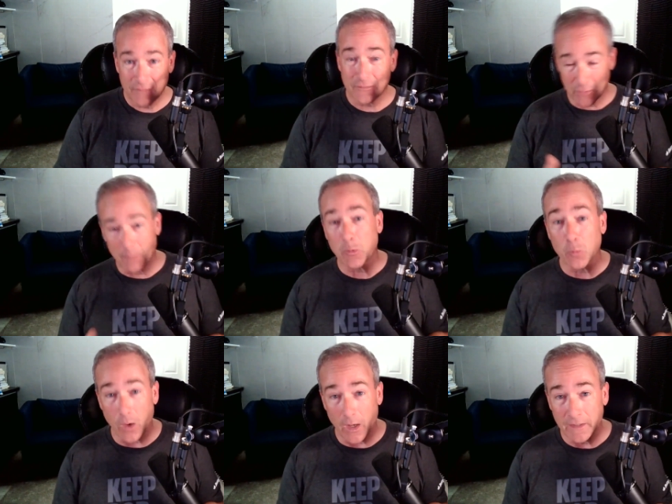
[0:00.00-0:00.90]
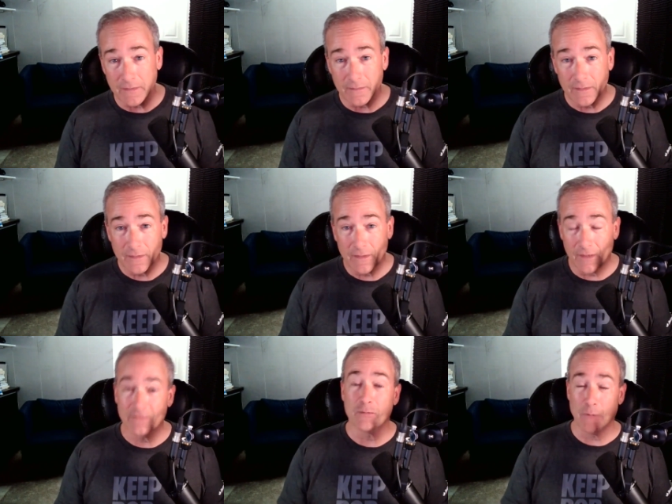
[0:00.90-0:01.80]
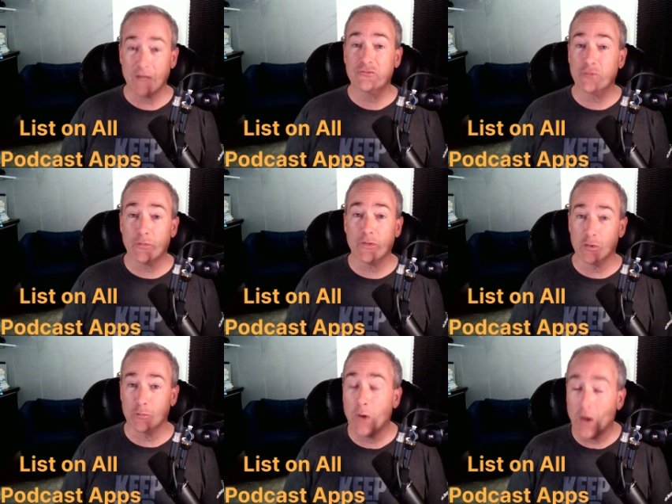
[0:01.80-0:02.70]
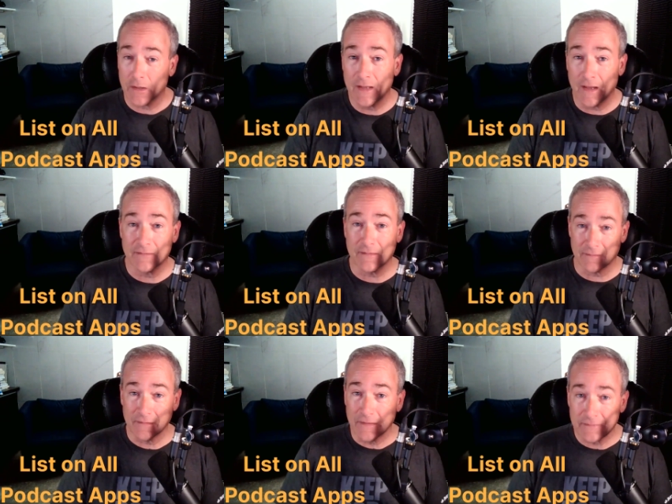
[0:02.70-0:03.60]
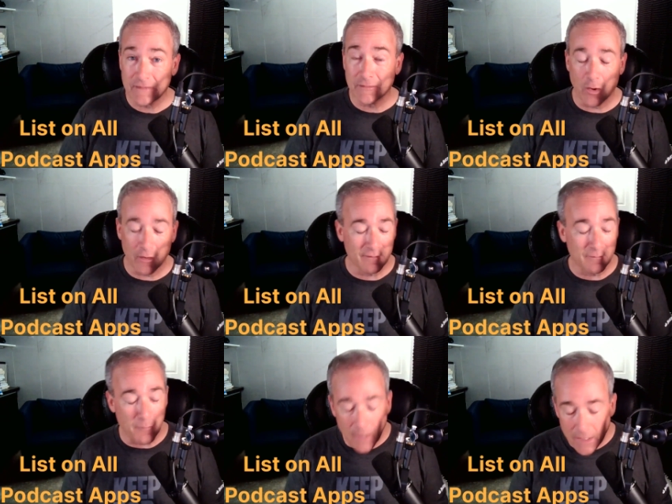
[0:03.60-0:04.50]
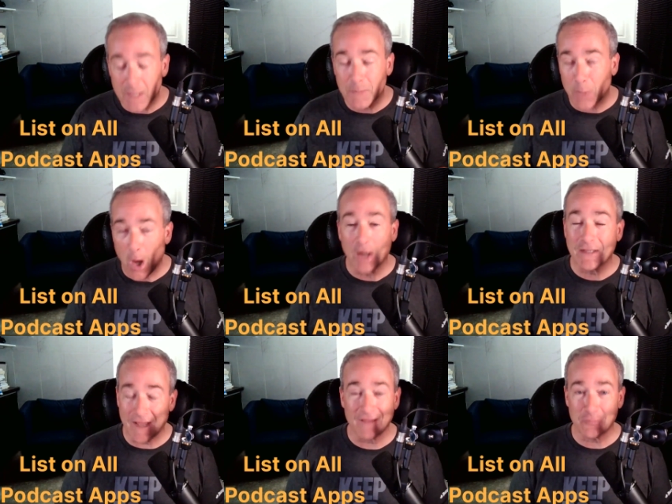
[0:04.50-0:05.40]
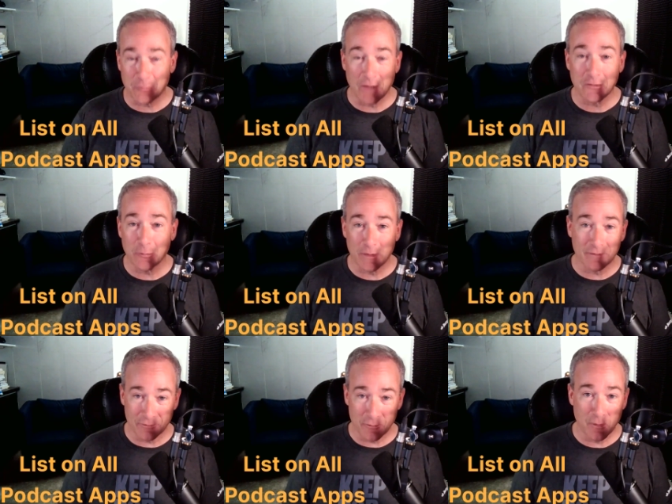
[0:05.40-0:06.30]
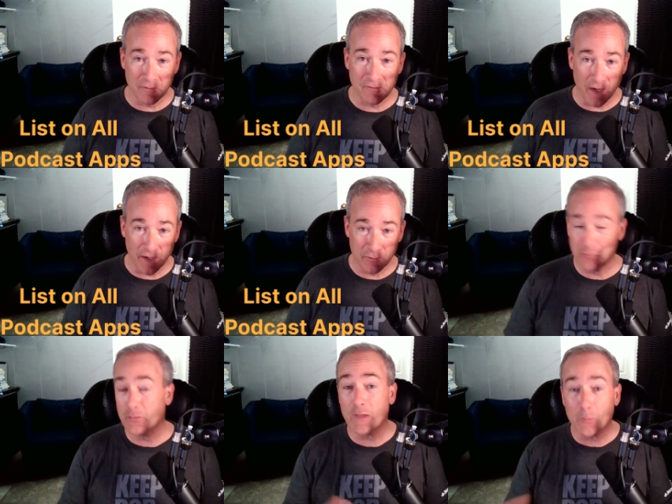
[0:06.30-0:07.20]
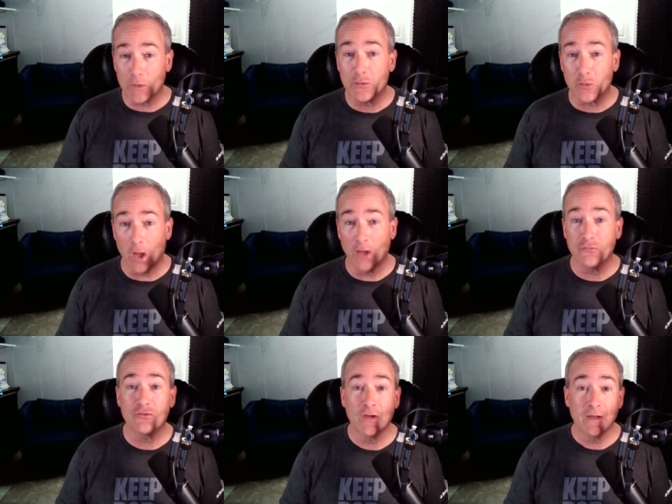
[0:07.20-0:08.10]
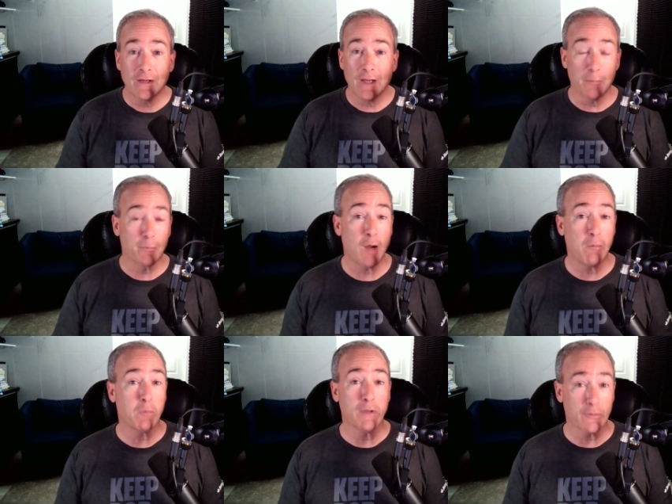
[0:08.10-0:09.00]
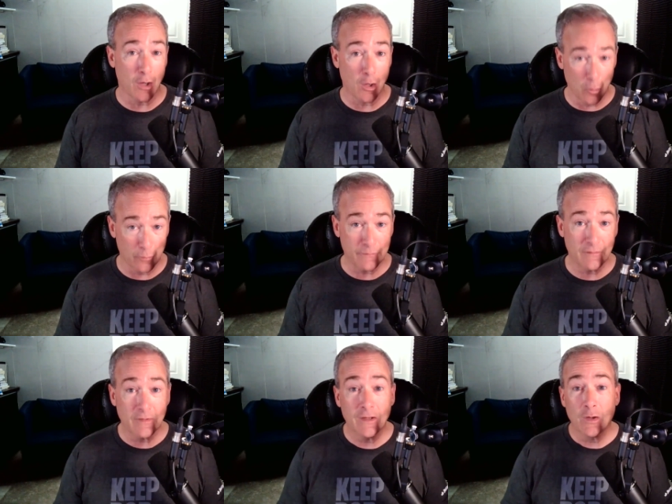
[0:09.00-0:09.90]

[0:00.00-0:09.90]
So number one is to make sure that your podcast is listed on as many podcast directories as you can find. You do that when you launch, and probably your host